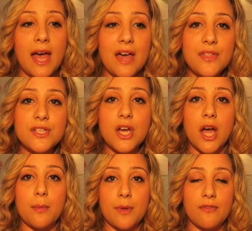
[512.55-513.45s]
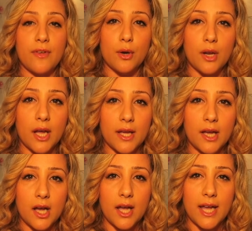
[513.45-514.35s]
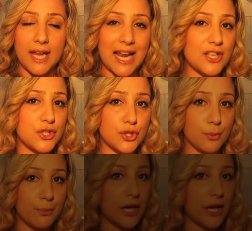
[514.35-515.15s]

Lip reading: At the time it felt like he latched on